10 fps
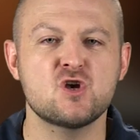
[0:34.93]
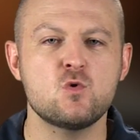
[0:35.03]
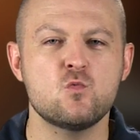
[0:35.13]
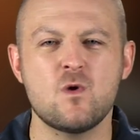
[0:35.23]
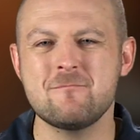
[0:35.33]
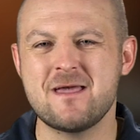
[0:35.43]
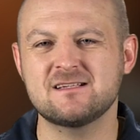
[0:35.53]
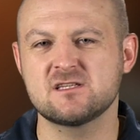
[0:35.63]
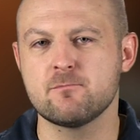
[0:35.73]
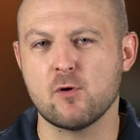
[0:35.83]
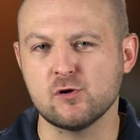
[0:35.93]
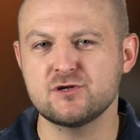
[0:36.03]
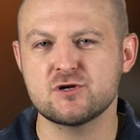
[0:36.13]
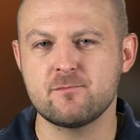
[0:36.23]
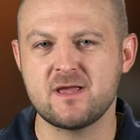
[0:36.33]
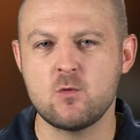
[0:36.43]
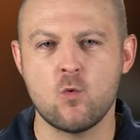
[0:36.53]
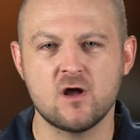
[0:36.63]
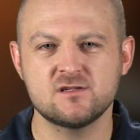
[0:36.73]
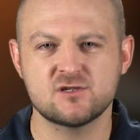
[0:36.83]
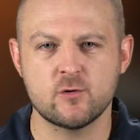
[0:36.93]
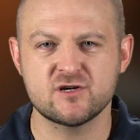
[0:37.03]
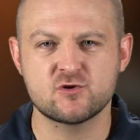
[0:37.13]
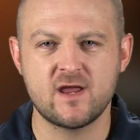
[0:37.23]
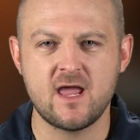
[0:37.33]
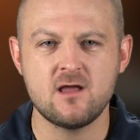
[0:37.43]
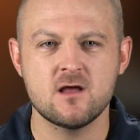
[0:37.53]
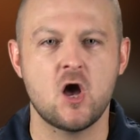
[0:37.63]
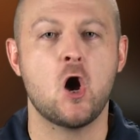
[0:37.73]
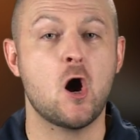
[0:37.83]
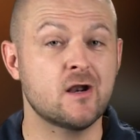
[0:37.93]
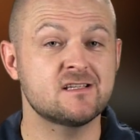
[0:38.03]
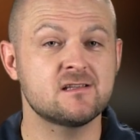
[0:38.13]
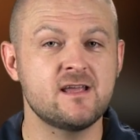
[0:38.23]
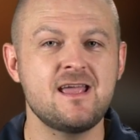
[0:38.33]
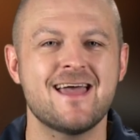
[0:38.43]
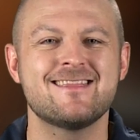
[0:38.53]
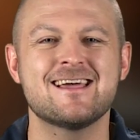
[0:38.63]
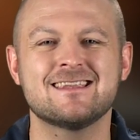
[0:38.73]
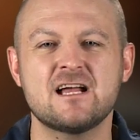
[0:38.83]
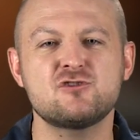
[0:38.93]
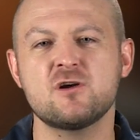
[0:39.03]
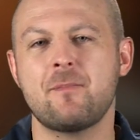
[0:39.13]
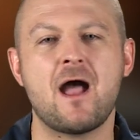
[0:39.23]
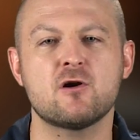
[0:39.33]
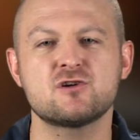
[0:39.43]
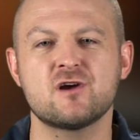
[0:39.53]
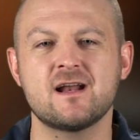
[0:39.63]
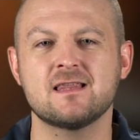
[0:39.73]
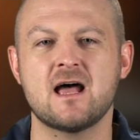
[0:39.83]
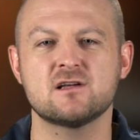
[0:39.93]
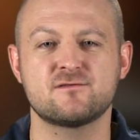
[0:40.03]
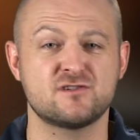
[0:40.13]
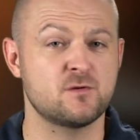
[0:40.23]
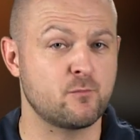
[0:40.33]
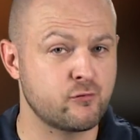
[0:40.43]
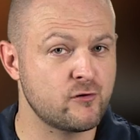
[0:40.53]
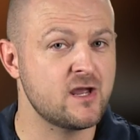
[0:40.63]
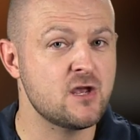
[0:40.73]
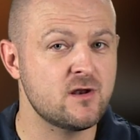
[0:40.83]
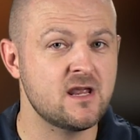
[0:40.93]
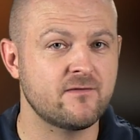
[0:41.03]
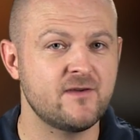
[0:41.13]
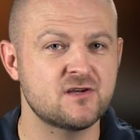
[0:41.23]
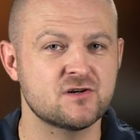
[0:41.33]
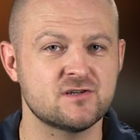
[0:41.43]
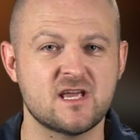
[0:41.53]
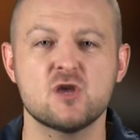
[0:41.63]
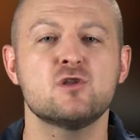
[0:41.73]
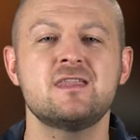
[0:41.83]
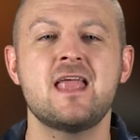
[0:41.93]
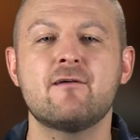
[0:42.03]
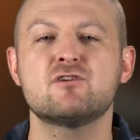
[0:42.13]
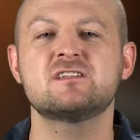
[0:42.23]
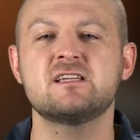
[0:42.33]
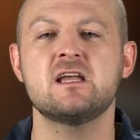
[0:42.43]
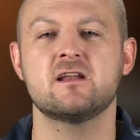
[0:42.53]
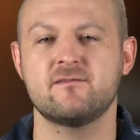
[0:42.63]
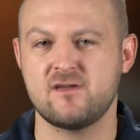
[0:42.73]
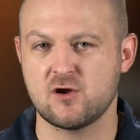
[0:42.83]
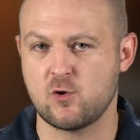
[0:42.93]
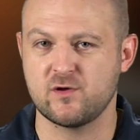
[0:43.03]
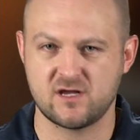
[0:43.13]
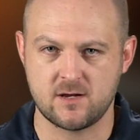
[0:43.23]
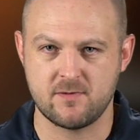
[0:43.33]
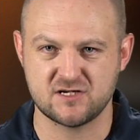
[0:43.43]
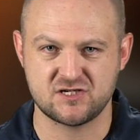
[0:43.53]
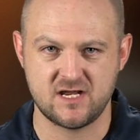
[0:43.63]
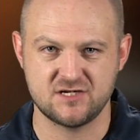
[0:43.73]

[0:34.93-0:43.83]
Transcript: So what makes the Bollinger B1 so intriguing? Honestly, the electric powertrain allows for some pretty unique features that you'll never see in a vehicle with a combustion